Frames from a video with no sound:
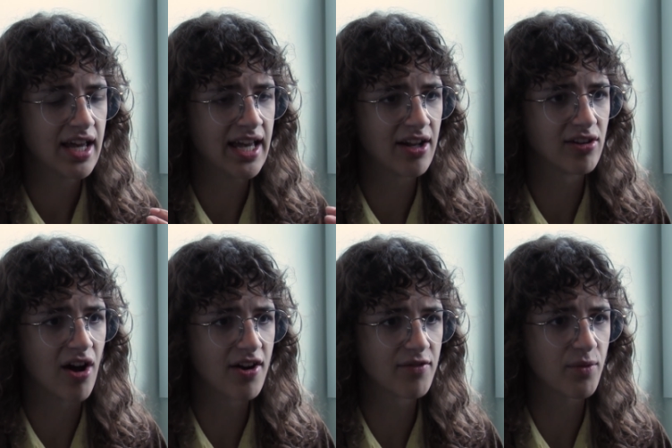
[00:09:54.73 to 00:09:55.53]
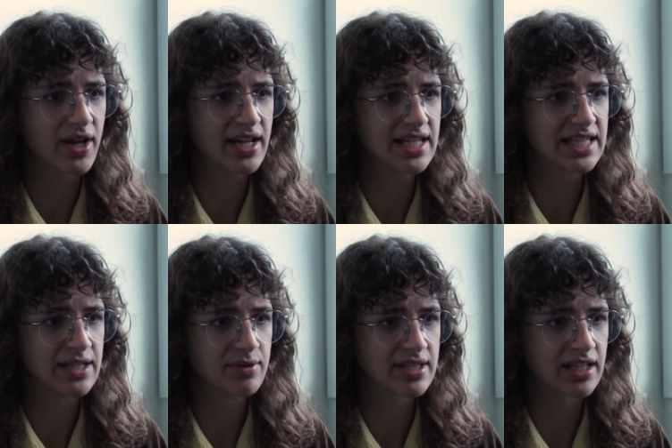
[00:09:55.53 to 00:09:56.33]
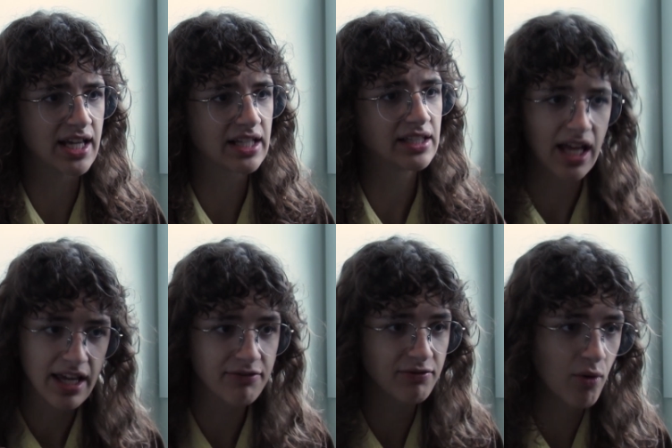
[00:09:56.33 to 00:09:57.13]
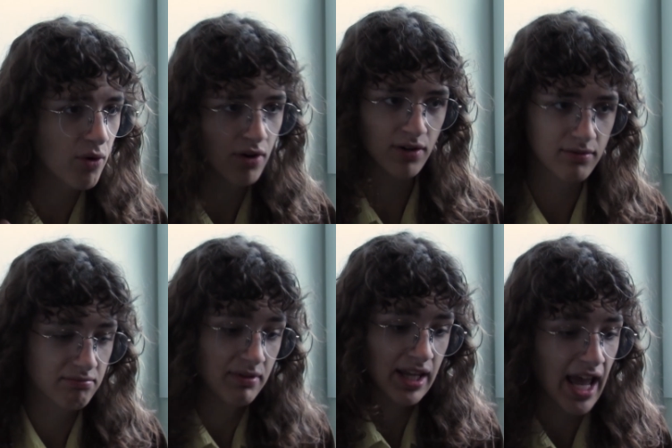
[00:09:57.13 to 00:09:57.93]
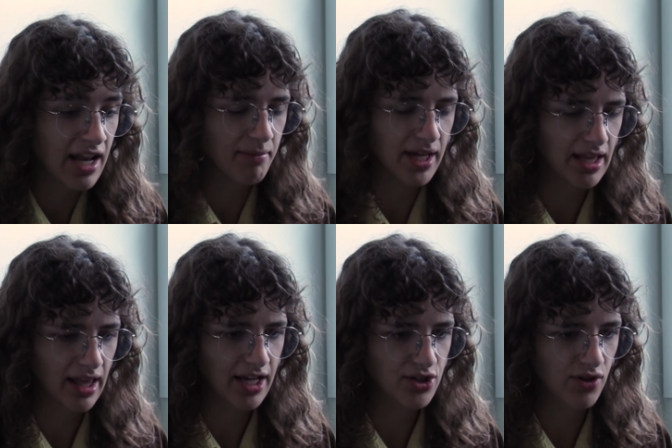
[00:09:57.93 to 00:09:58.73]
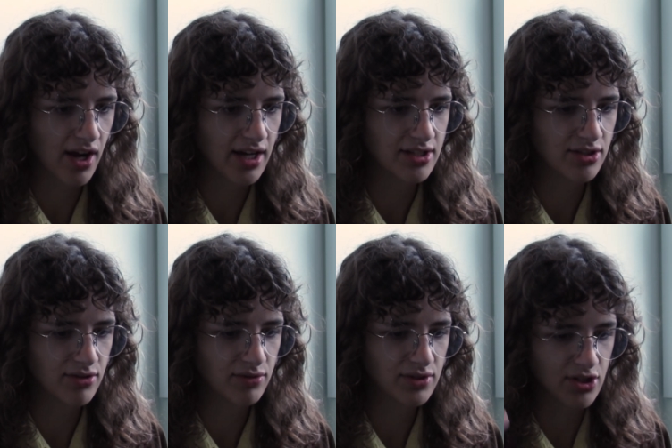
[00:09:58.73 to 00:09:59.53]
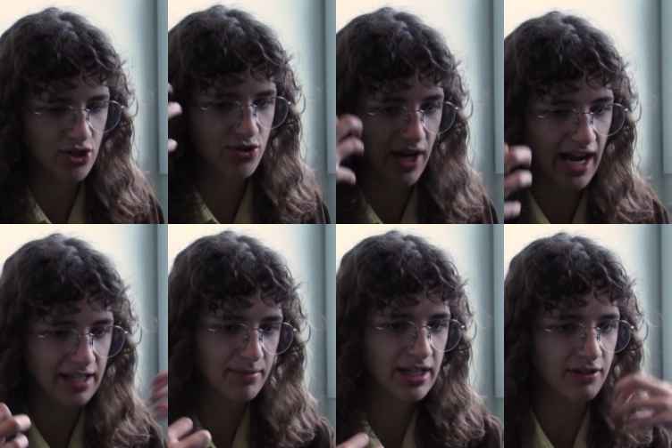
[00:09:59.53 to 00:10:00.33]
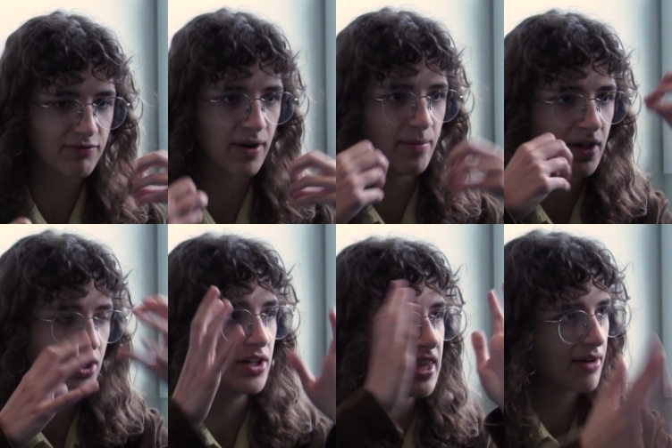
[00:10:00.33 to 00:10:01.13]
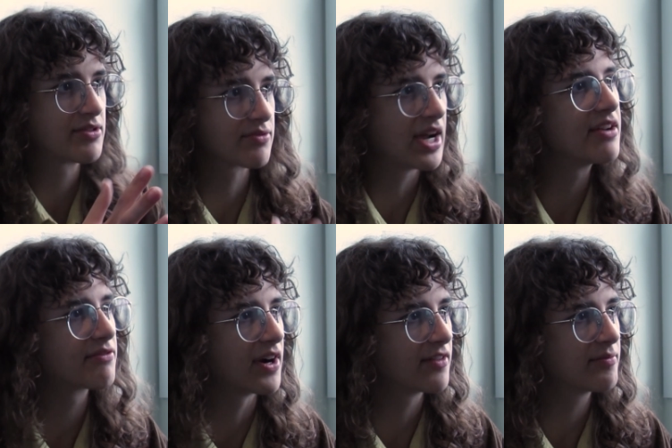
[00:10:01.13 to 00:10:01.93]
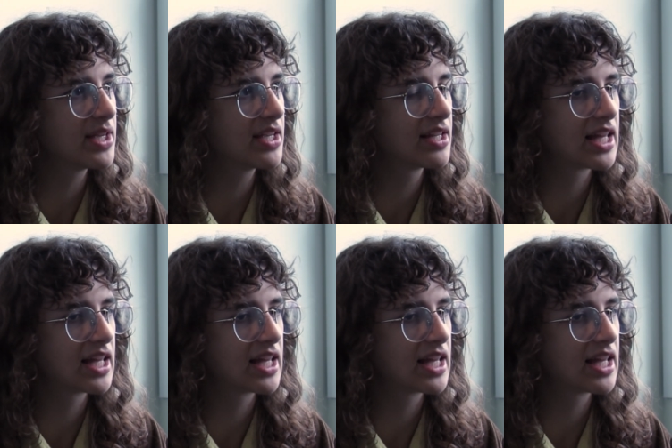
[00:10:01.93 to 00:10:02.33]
in a lot of ways it was like life or the enemy like trying to distract me from the good that was right in front of me mm-hmm.